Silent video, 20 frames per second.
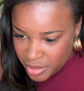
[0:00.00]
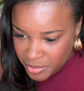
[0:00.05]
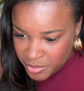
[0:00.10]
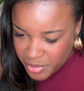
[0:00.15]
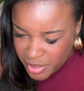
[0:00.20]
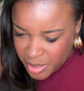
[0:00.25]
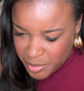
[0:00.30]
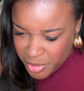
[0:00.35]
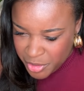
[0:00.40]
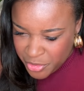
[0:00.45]

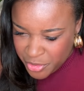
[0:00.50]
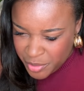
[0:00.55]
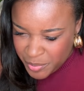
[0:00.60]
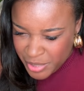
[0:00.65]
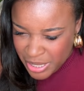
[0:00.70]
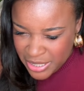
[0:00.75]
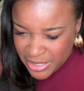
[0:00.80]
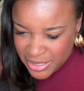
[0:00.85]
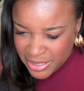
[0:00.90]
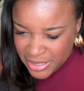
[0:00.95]
Trying to make sure I'm
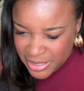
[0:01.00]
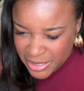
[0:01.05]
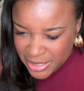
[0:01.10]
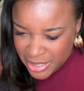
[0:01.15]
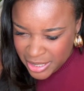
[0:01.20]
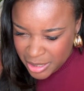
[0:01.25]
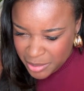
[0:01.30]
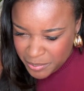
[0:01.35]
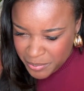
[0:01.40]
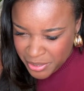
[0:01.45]
not
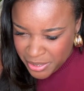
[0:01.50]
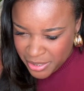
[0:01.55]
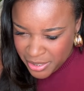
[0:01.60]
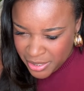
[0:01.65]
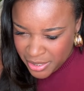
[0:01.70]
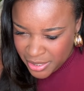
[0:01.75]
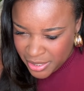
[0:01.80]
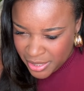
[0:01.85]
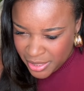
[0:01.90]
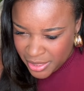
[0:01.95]
skipping
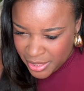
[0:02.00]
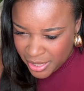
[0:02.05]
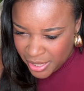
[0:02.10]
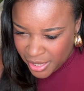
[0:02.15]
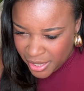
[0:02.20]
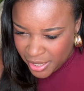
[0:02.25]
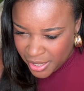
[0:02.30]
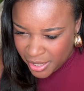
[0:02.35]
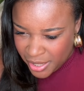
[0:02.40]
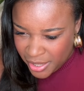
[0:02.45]

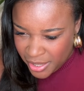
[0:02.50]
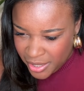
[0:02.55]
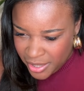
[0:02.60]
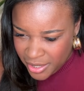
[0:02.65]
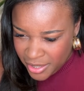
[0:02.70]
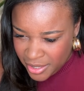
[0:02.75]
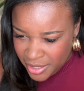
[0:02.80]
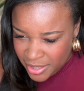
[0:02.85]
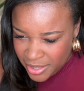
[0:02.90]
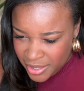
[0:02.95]

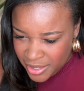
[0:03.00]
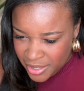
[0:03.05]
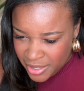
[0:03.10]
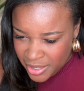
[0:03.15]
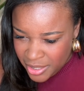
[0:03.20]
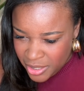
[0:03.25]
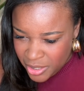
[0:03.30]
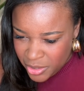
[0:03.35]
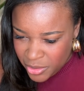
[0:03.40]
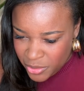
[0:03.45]
anything.
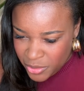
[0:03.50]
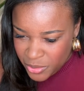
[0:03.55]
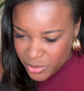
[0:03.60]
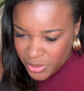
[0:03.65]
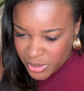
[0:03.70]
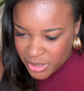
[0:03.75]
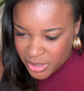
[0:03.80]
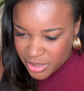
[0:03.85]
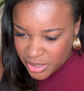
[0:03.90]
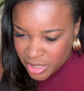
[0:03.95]
Ooh,
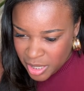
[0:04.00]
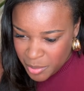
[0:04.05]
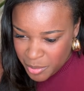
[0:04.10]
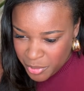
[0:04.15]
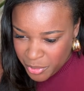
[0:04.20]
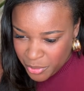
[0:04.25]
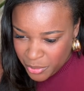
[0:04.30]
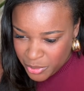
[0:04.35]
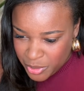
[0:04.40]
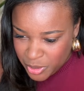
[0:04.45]
these are coming
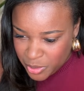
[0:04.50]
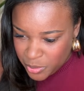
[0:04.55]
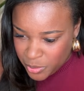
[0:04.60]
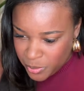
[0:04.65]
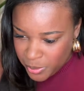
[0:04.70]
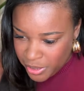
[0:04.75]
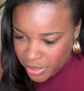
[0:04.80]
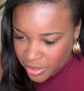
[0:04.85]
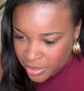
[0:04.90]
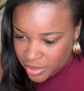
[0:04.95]
through so
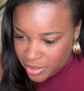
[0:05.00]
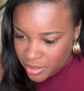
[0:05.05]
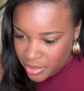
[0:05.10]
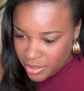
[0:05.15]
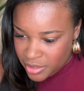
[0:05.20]
quick.